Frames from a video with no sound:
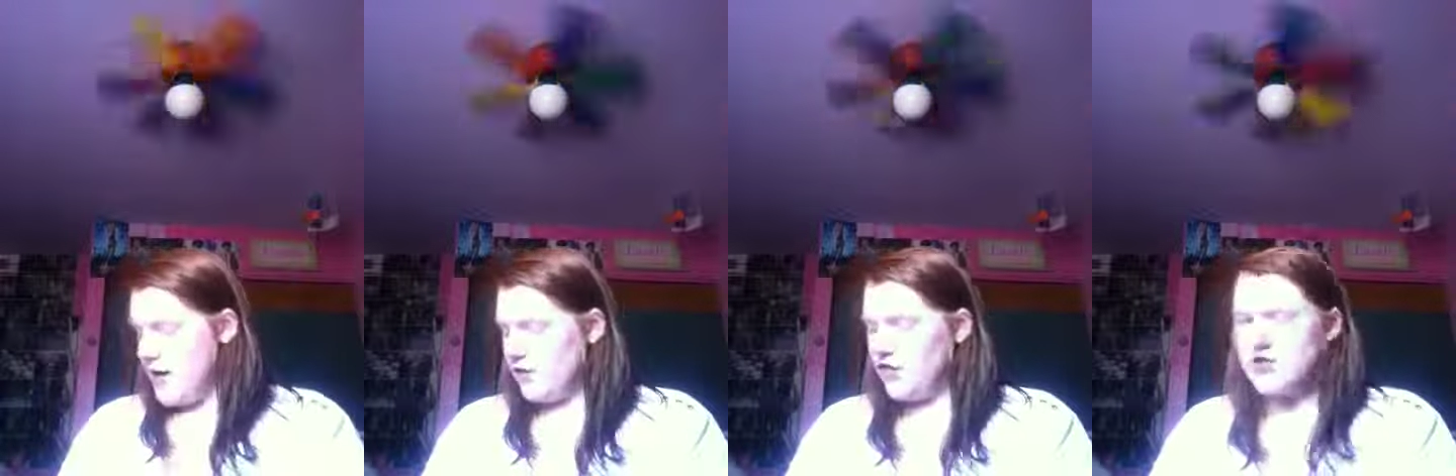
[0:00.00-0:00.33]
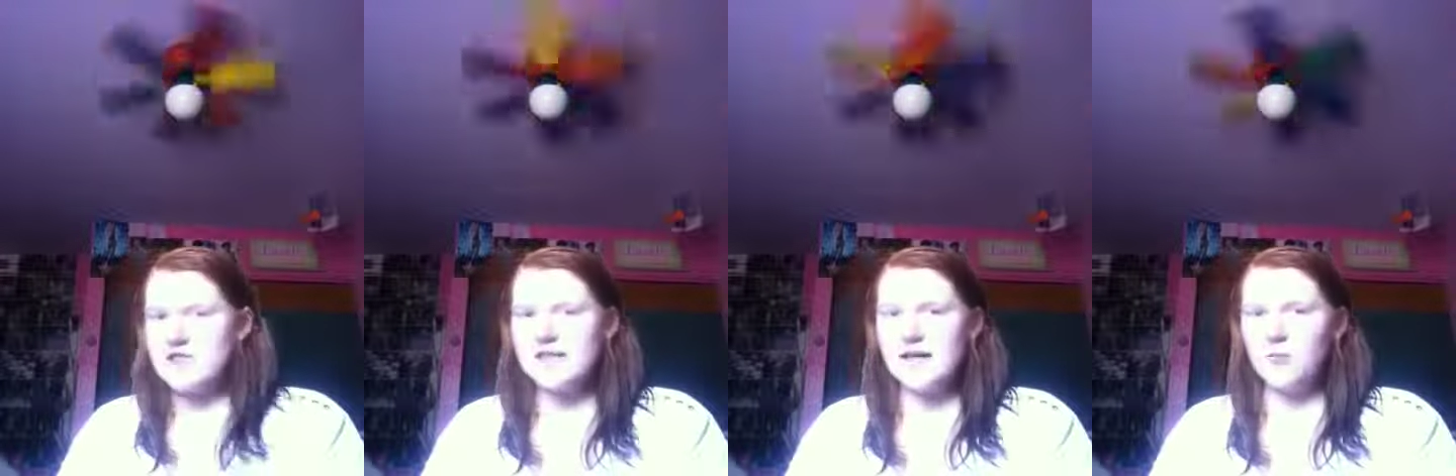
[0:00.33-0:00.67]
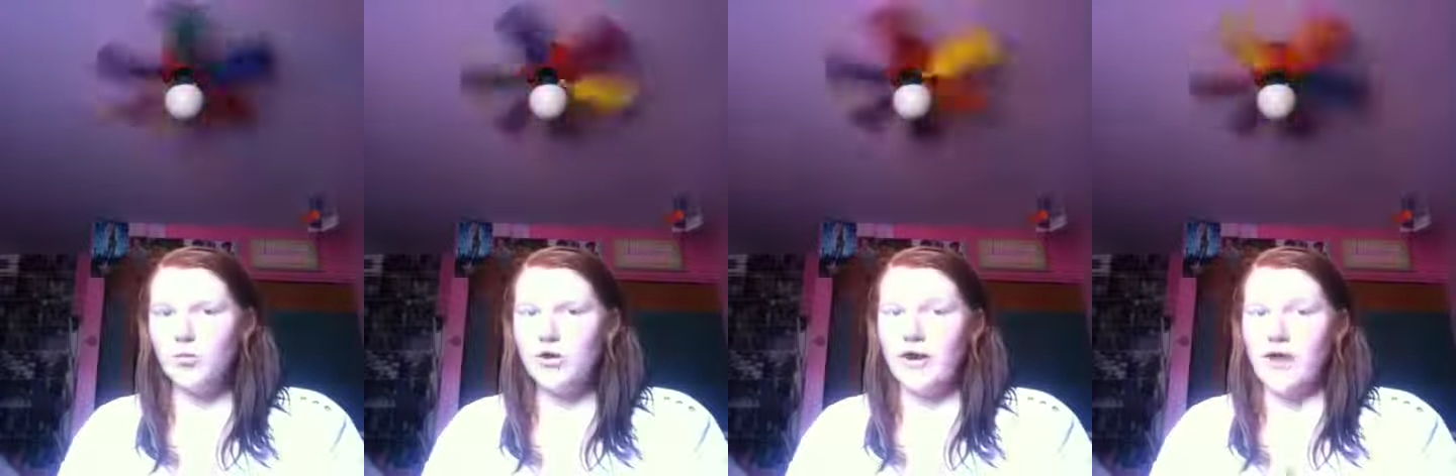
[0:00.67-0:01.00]
it looks like
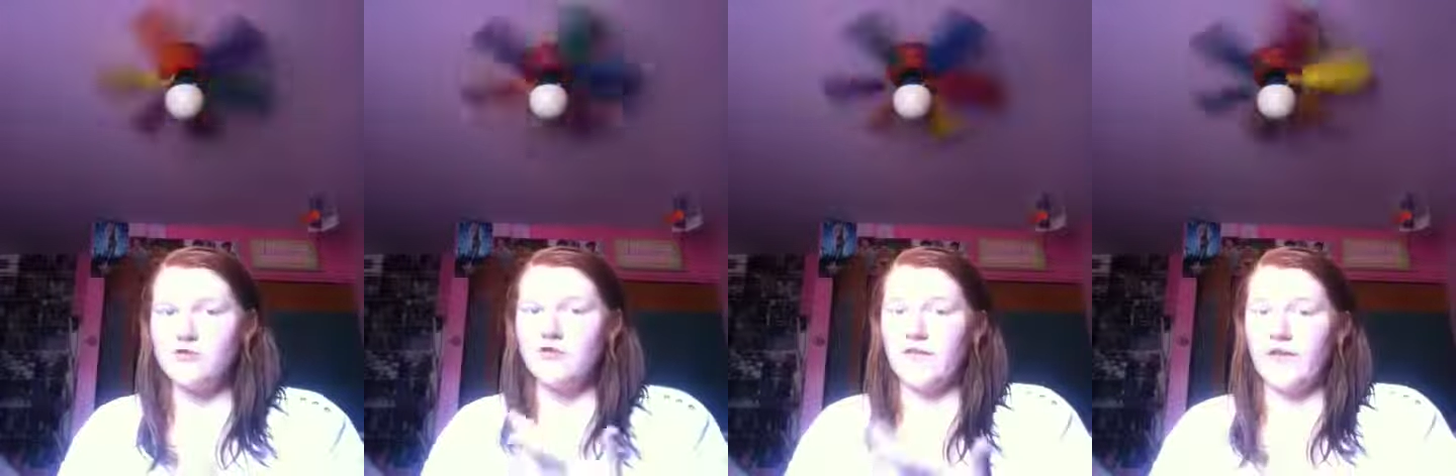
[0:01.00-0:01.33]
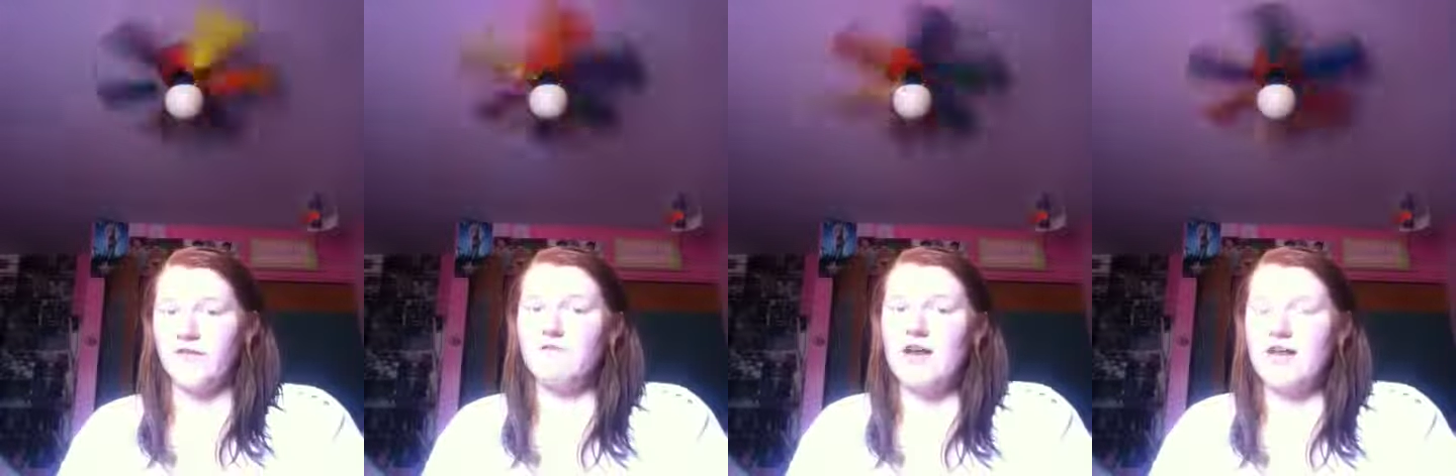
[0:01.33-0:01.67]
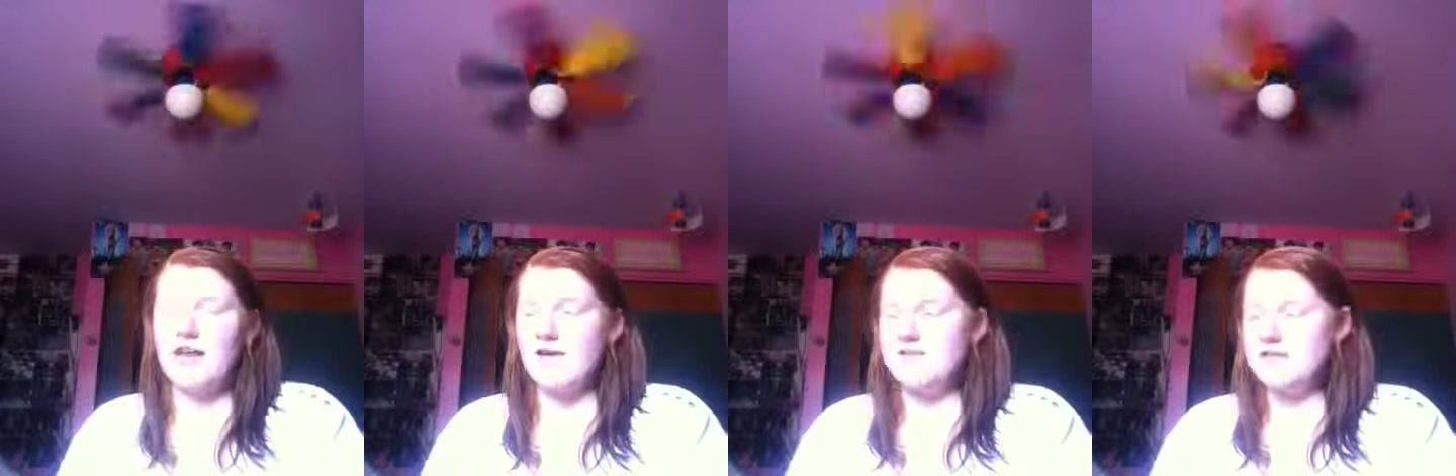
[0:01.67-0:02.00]
more natural than the
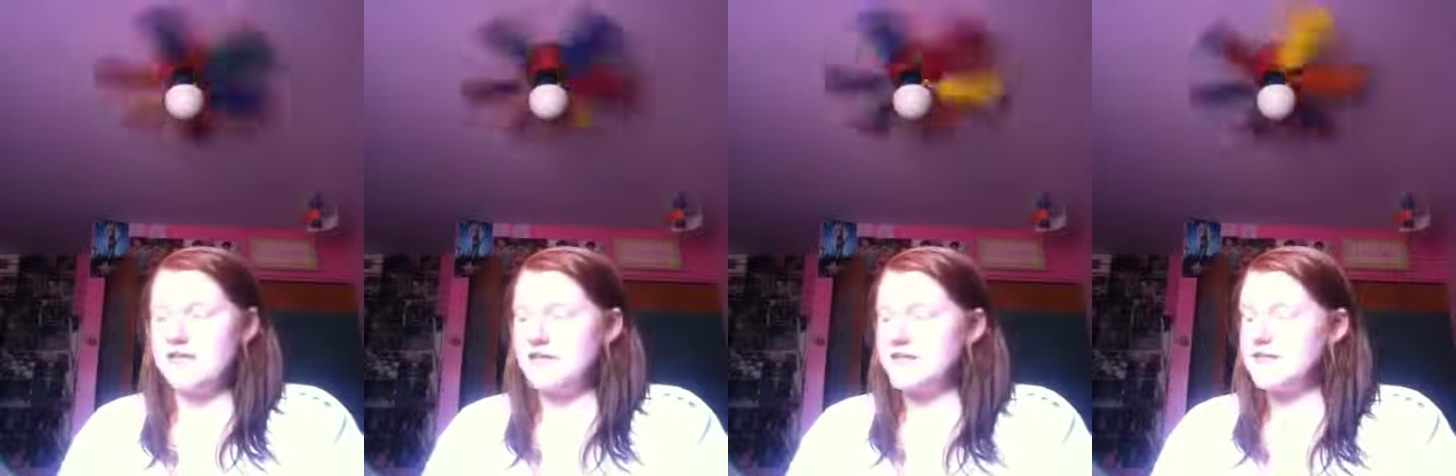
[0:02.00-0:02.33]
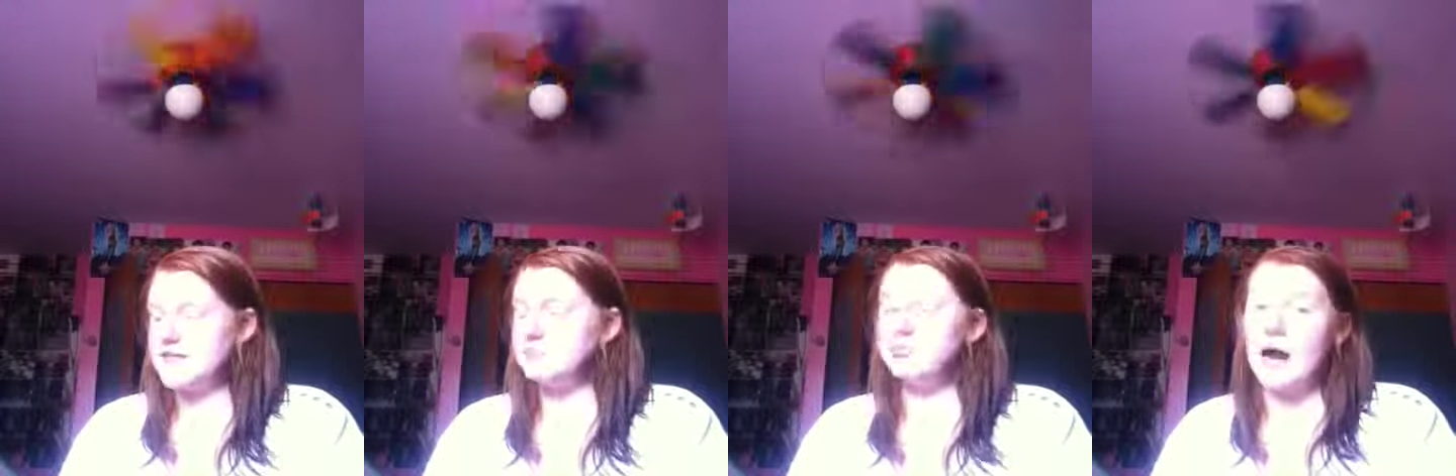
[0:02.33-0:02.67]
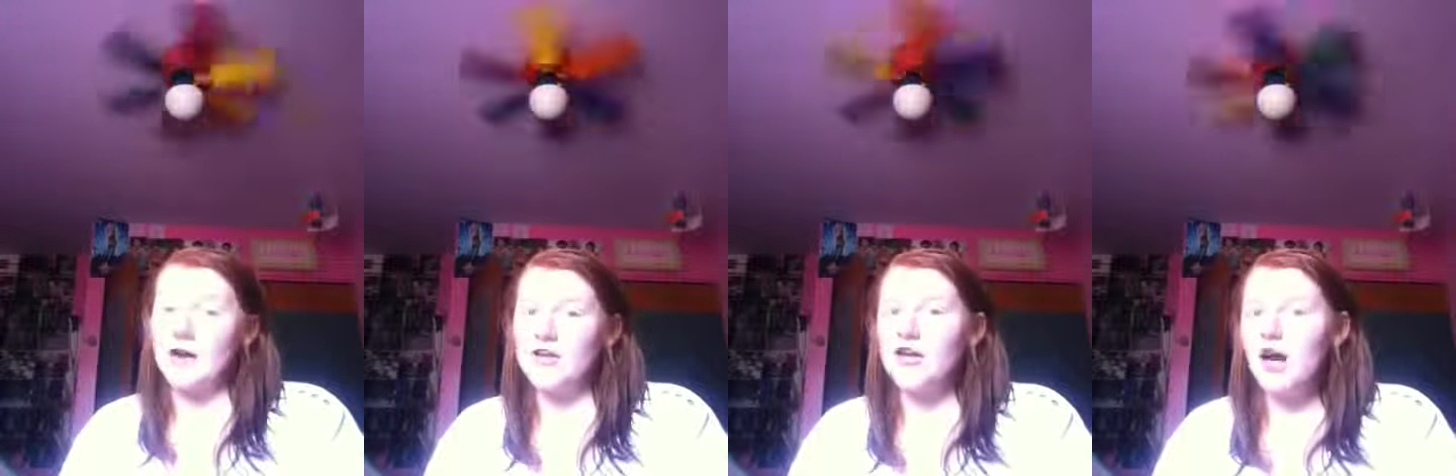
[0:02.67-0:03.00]
confetti, obviously, because it's
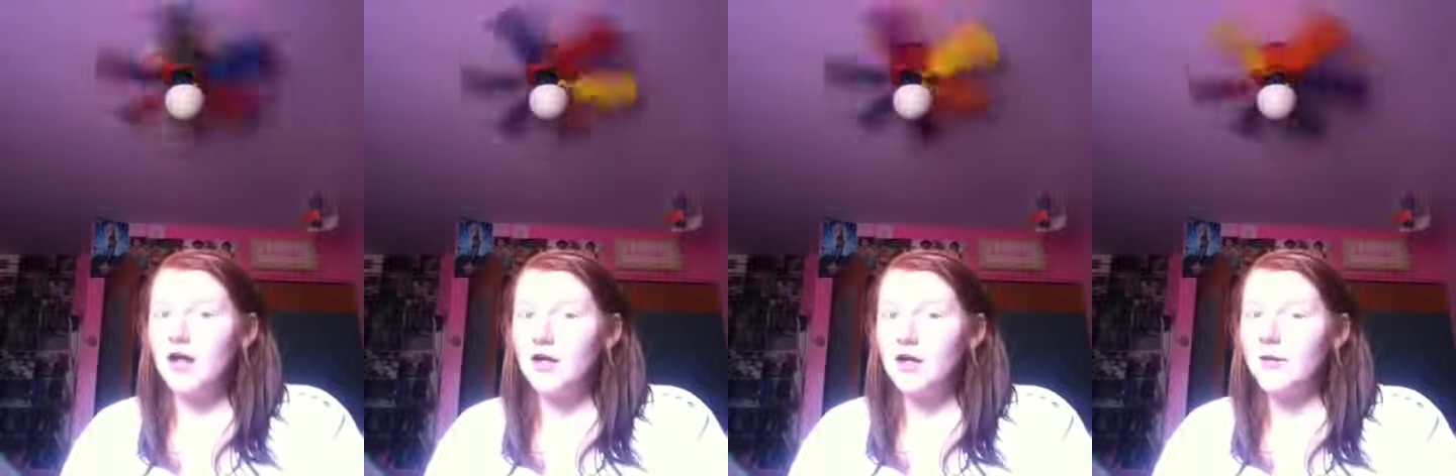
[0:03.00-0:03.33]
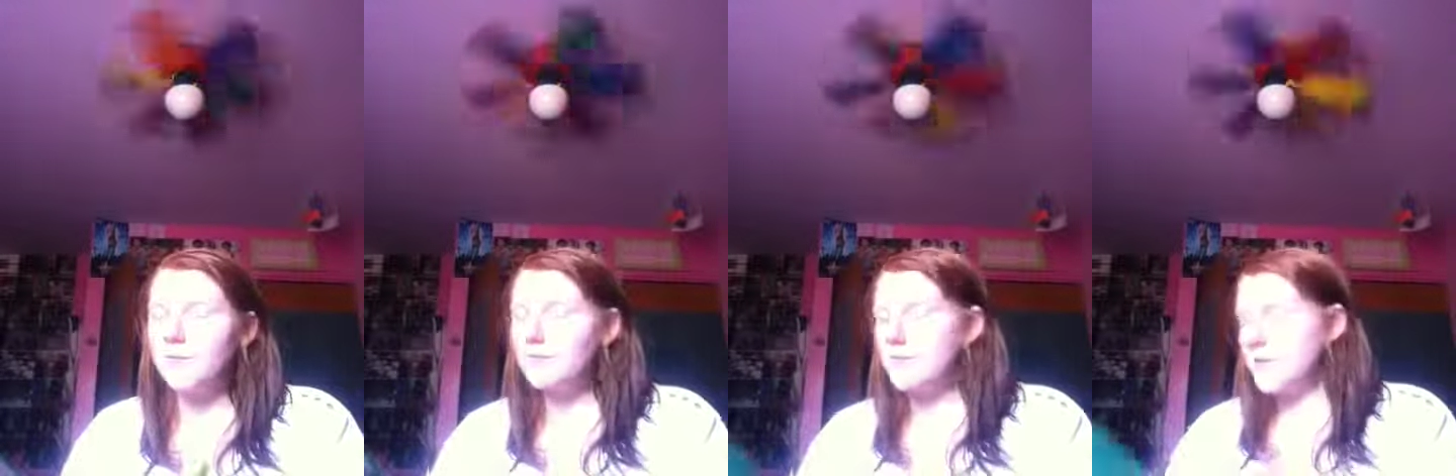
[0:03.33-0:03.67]
brown in color.